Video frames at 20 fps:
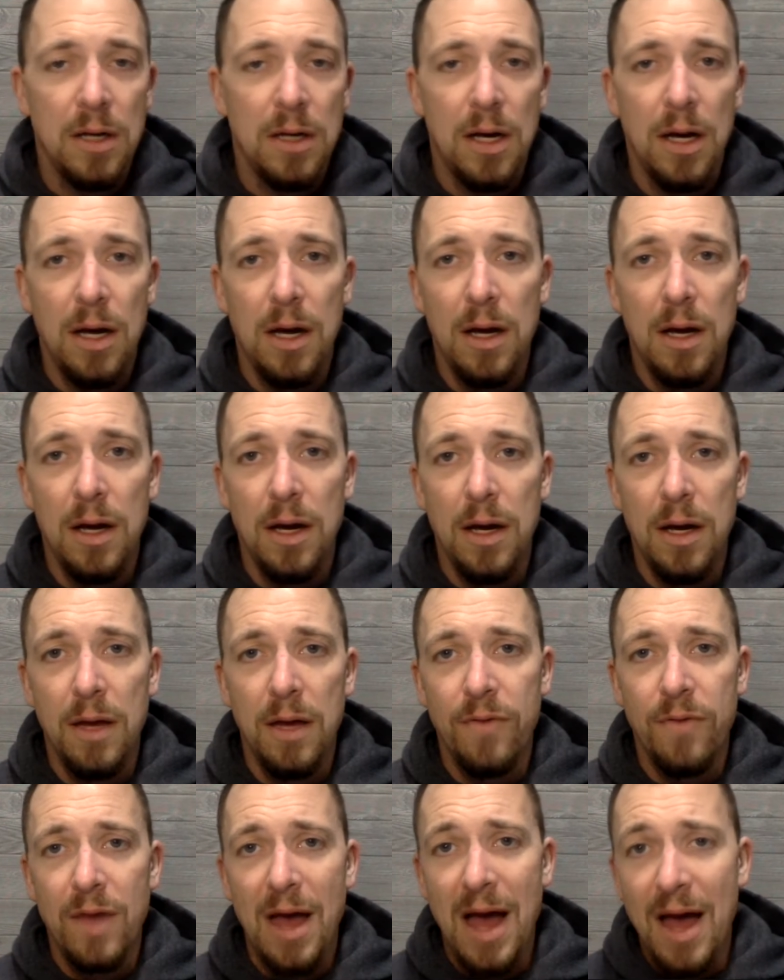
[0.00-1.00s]
Uh,
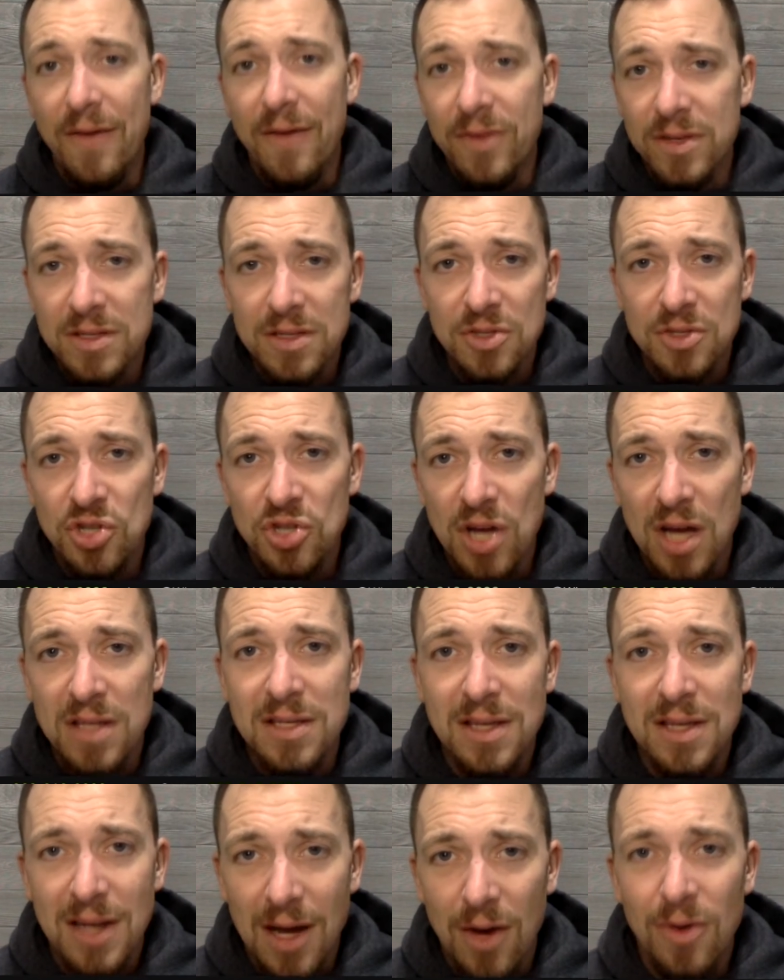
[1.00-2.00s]
if you haven't
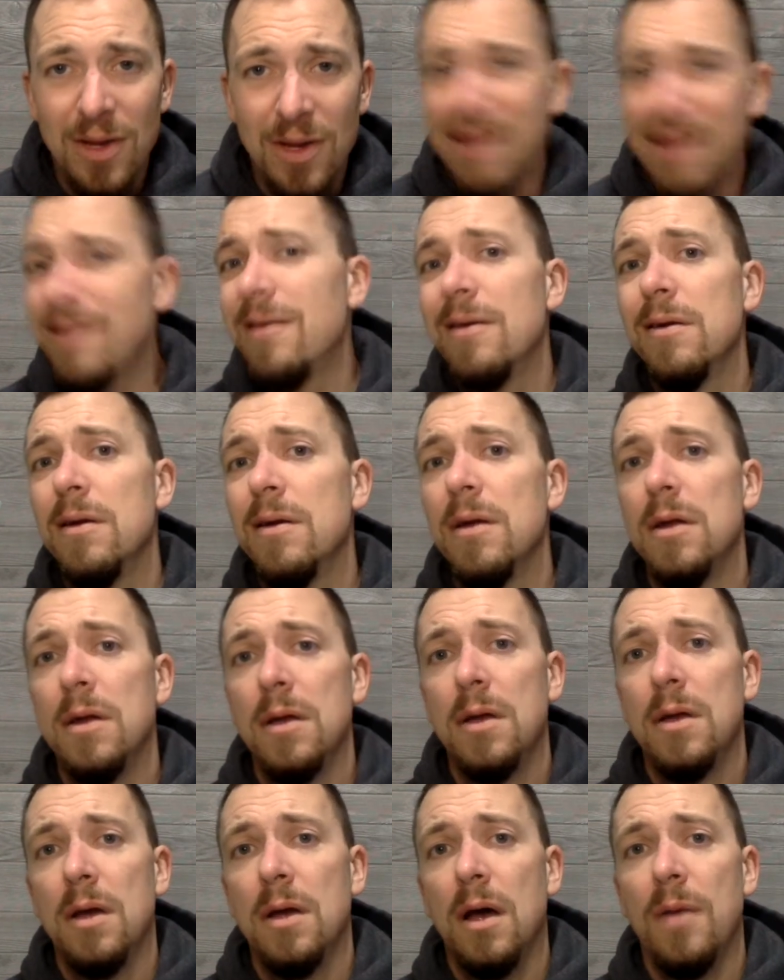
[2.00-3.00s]
checked it out either,
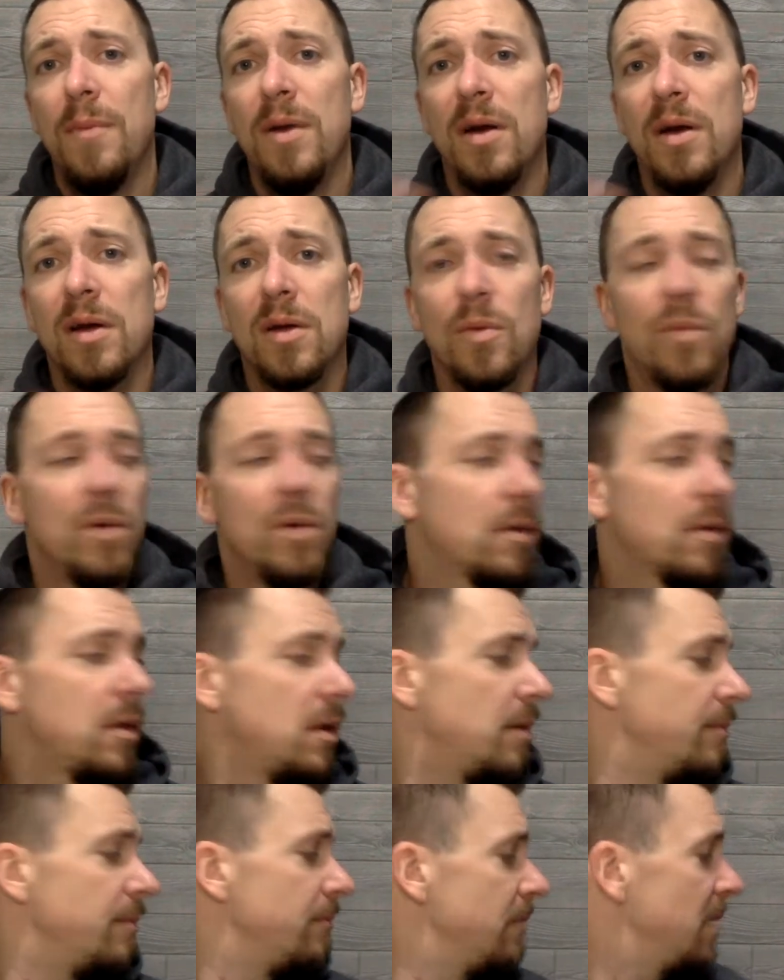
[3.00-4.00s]
American Window
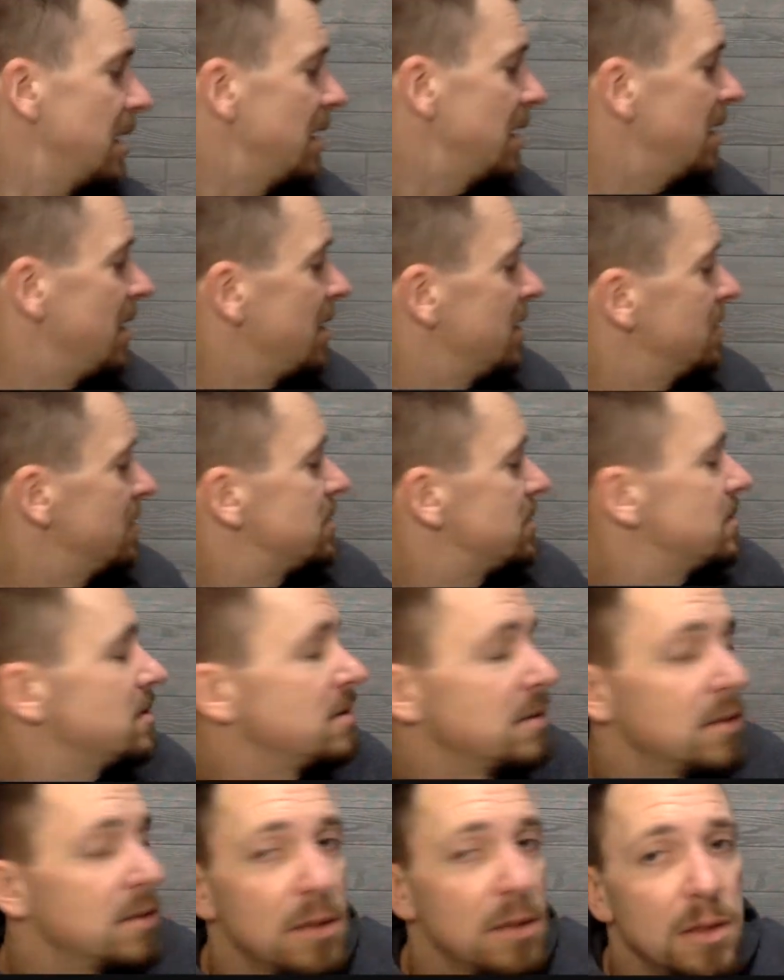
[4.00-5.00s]
Cleaner
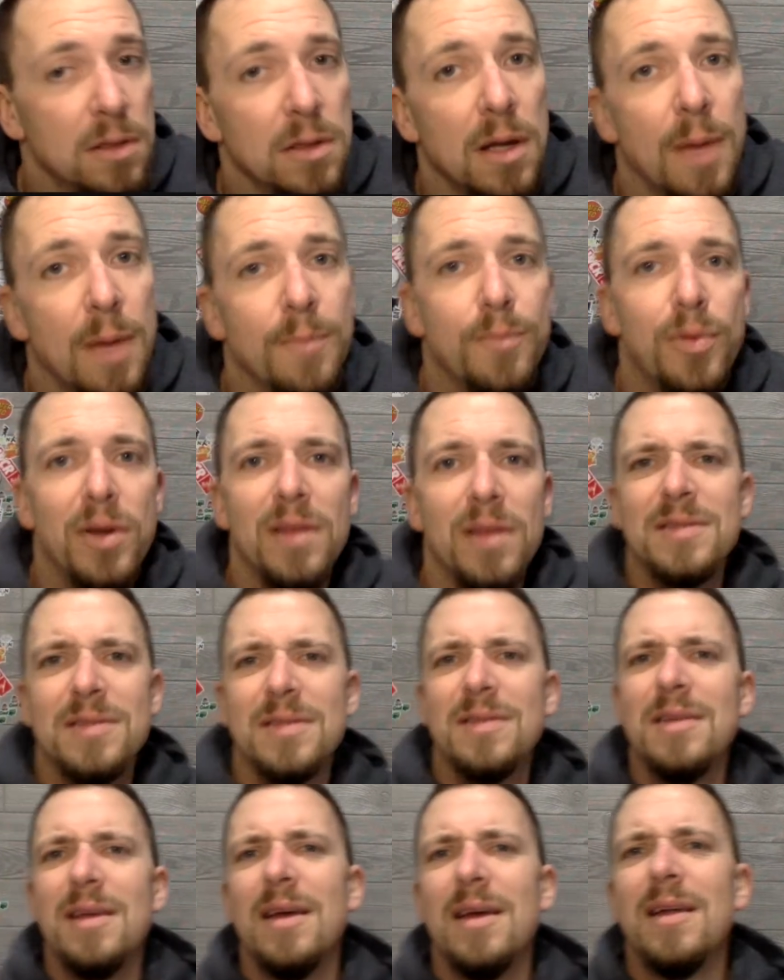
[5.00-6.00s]
Magazine. I'm putting this
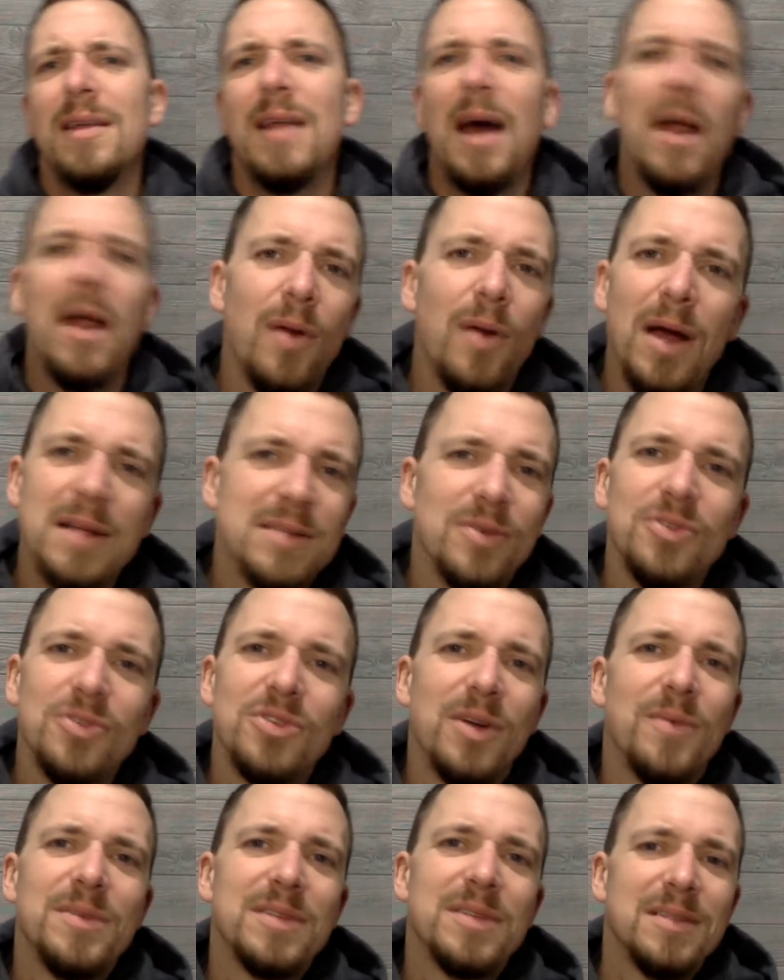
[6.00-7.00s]
at the end. I don't. I told
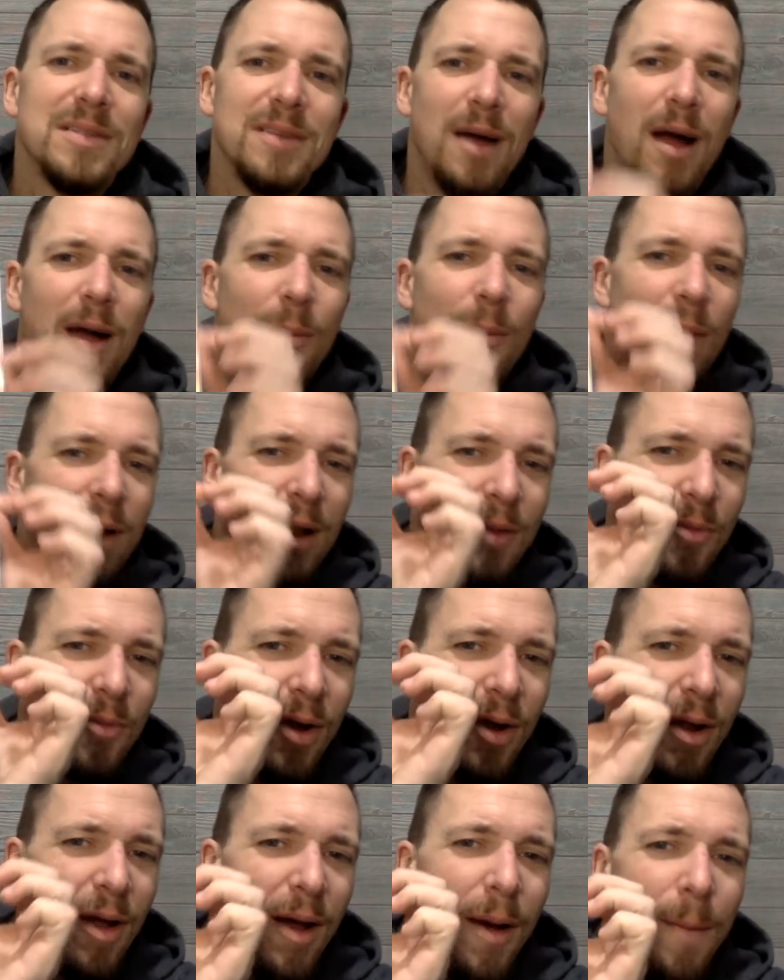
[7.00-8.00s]
you I wasn't going to talk about it
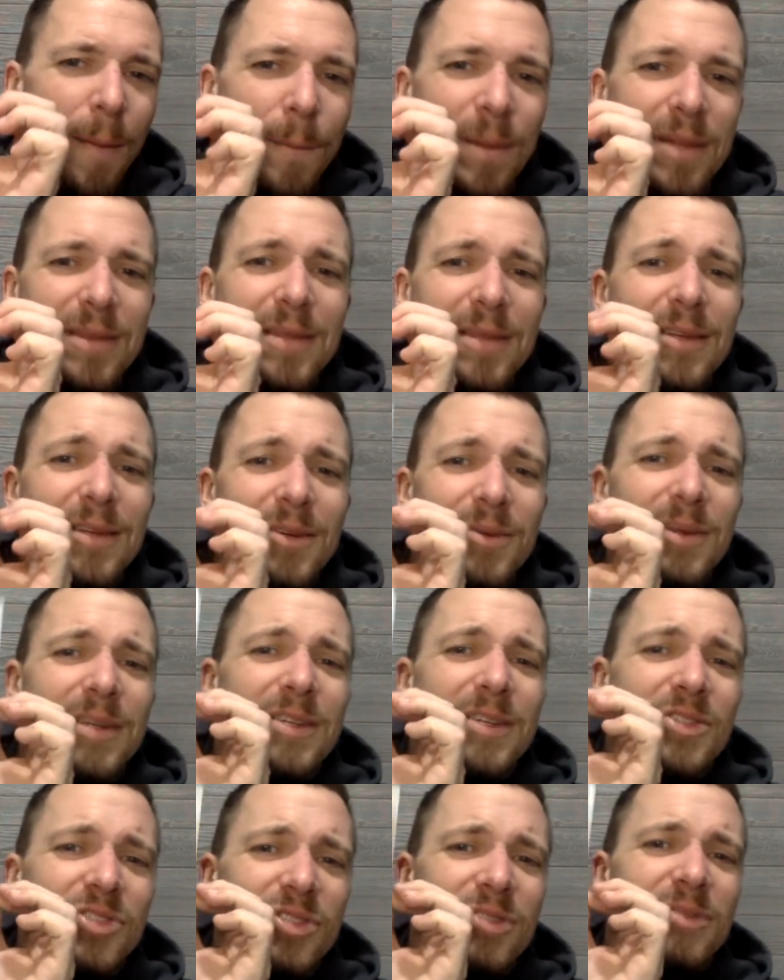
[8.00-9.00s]
anymore, but the new
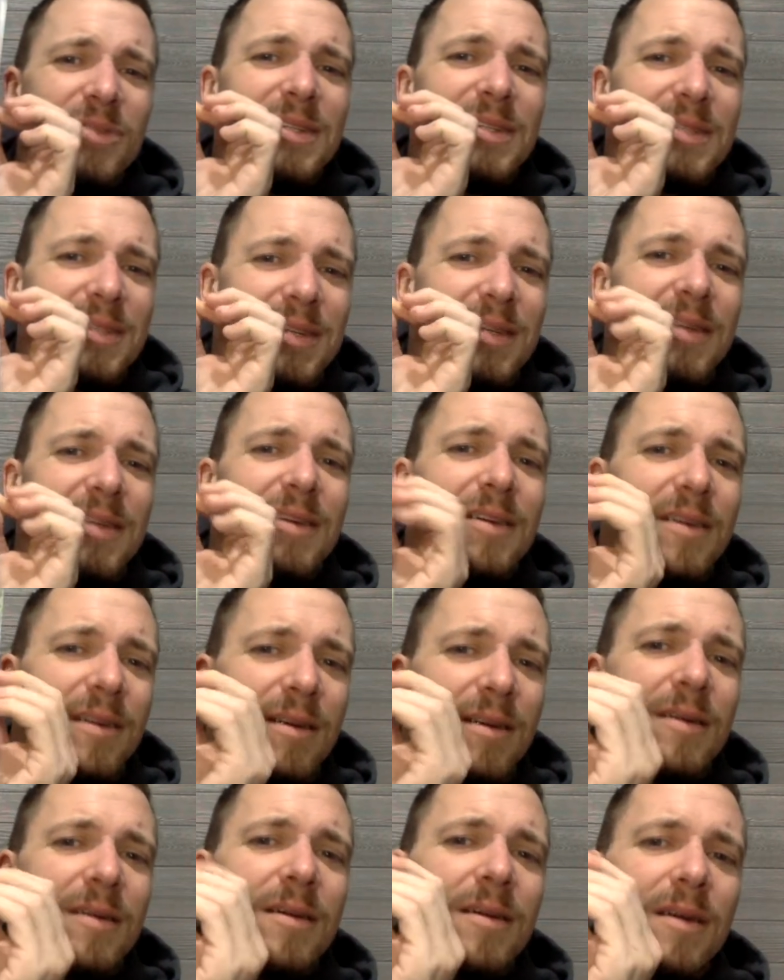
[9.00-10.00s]
issue is
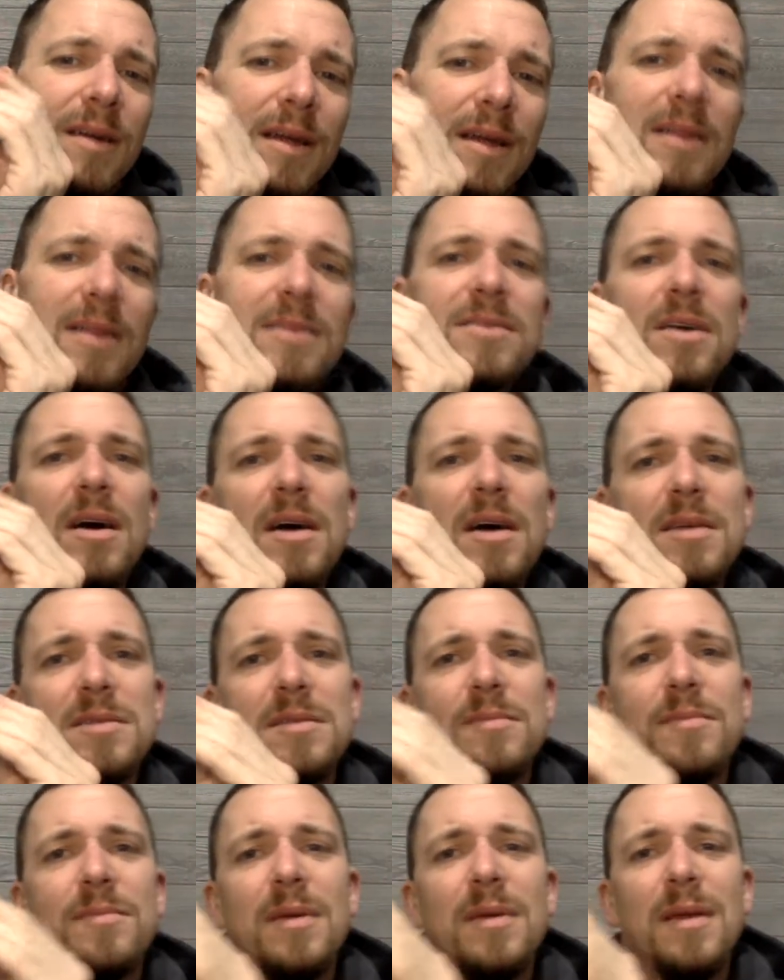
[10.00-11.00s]
here, and it's
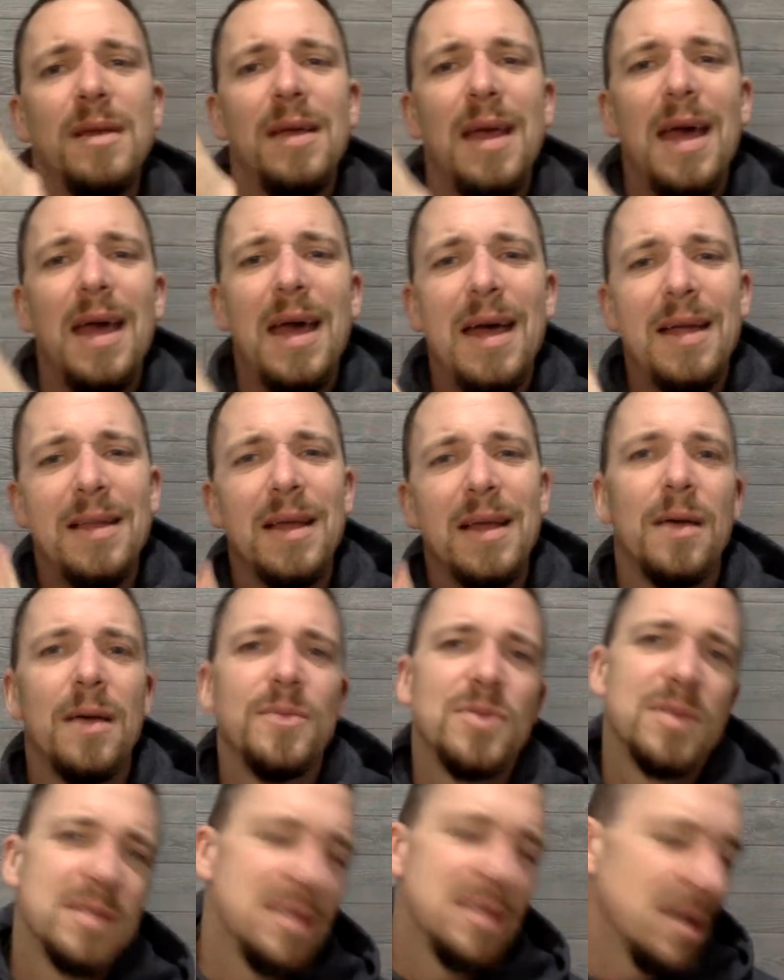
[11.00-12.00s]
awesome. And it
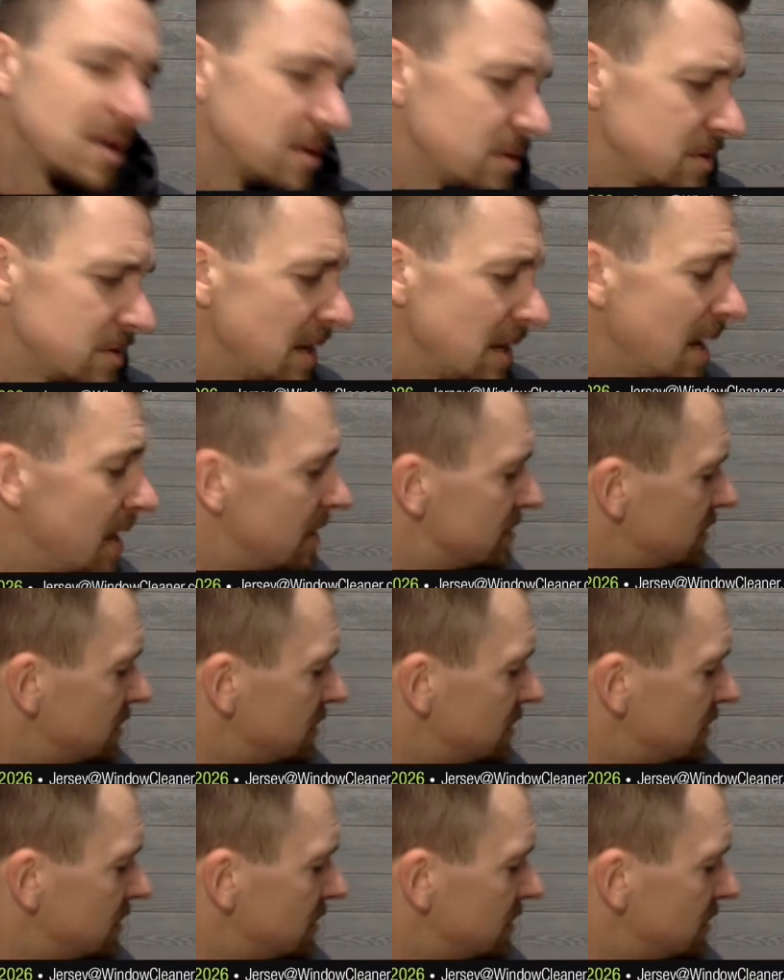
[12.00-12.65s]
comes with stickers, and it's